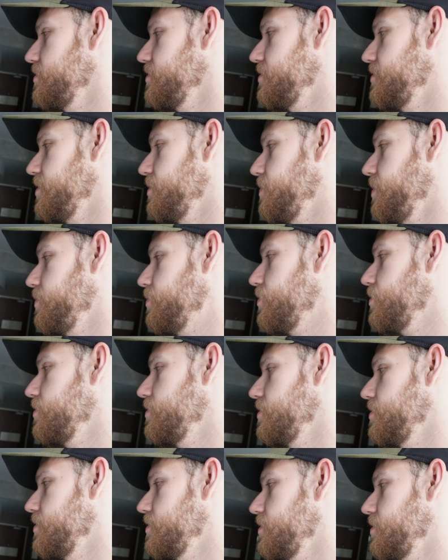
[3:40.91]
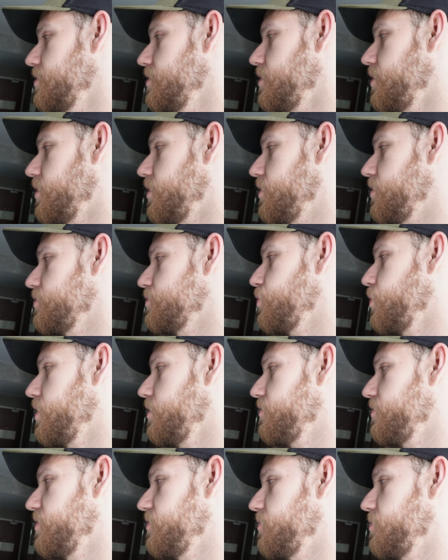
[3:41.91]
to the people, all
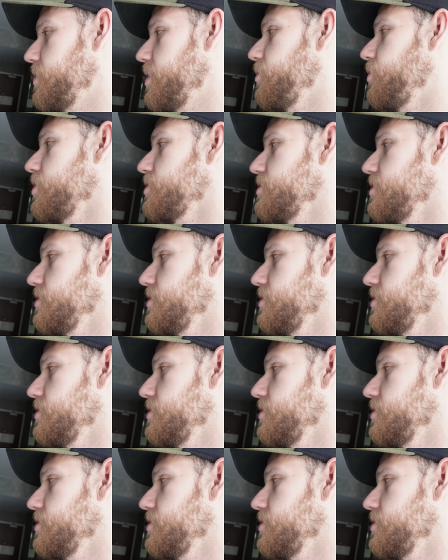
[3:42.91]
12 of them that watch